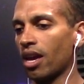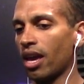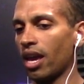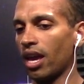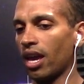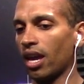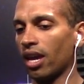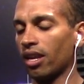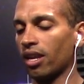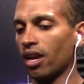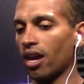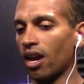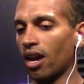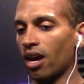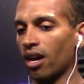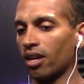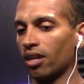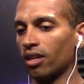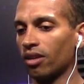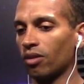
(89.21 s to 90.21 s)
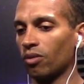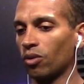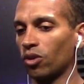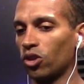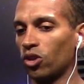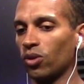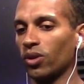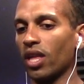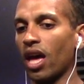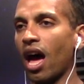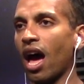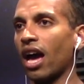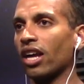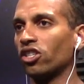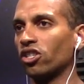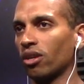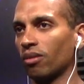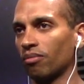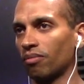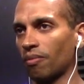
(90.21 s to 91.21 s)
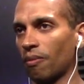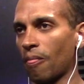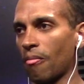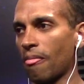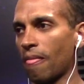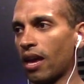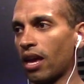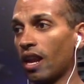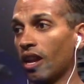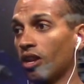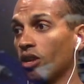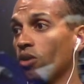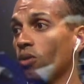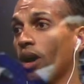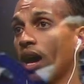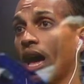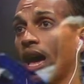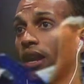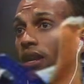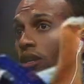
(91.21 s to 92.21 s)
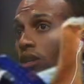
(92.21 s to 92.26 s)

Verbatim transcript: and uh, we were doing the high jump. And I knew I had a